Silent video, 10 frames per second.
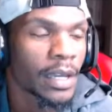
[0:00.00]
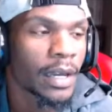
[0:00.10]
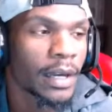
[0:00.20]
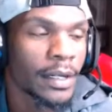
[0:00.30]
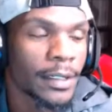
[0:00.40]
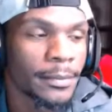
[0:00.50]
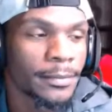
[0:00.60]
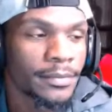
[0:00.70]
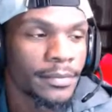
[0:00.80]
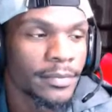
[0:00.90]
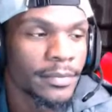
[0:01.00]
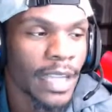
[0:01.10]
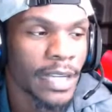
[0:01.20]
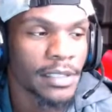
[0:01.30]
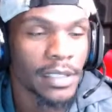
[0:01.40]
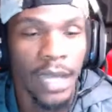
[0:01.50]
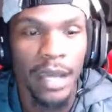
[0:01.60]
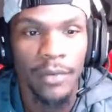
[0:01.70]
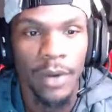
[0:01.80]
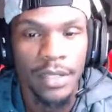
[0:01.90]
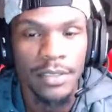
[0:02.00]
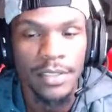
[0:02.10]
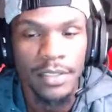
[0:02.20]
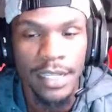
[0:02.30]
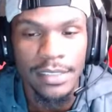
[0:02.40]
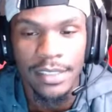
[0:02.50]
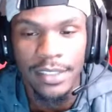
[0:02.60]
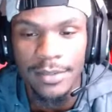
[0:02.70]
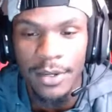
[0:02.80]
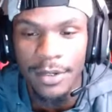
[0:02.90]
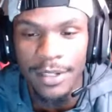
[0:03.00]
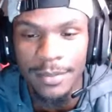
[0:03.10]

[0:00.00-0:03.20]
um, that I should not have watched as a kid growing up.